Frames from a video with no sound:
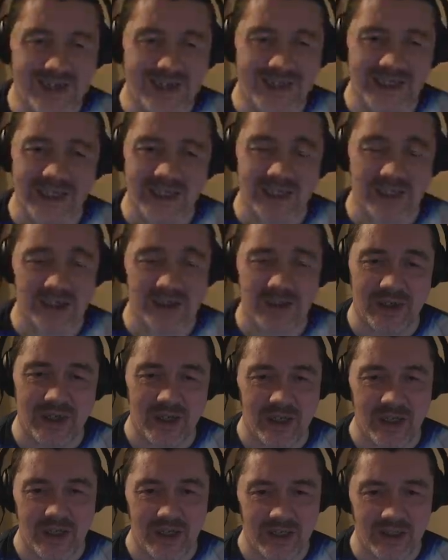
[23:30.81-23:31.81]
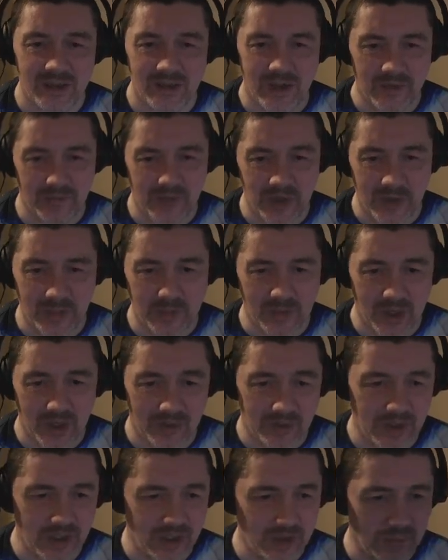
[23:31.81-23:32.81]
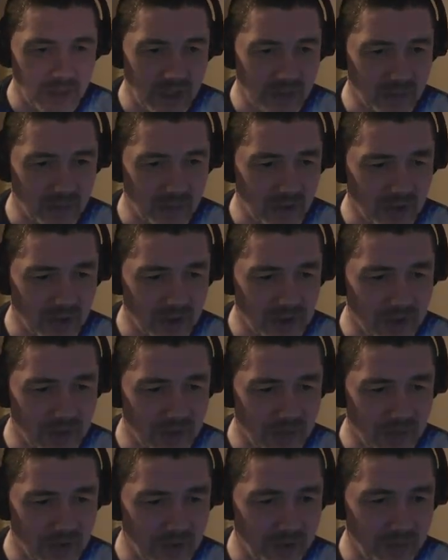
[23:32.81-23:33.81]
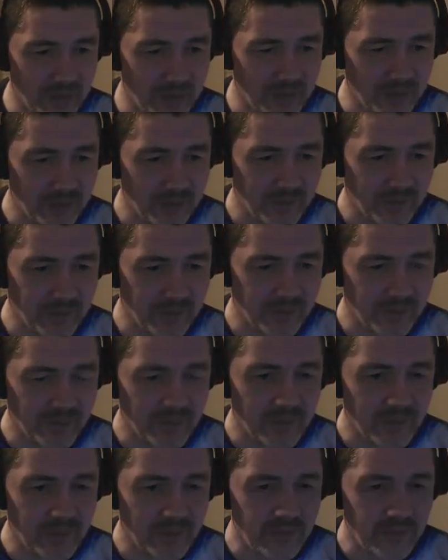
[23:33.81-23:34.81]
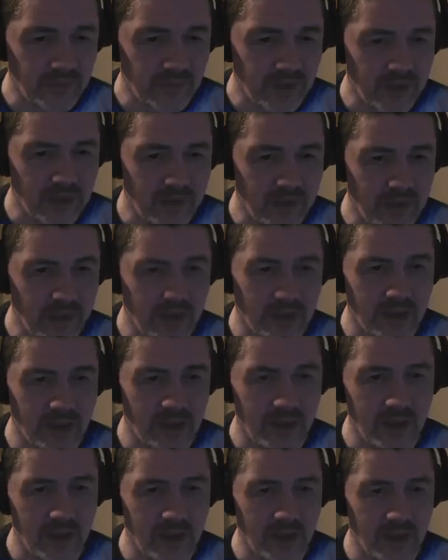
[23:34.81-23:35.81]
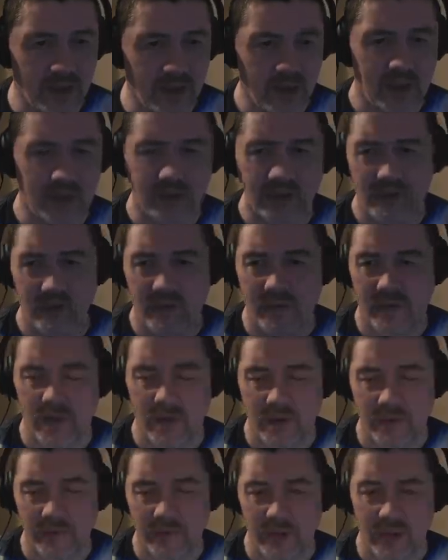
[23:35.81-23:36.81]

There, so I don't have any more. I'll need to make more at some point. There, I don't know if I have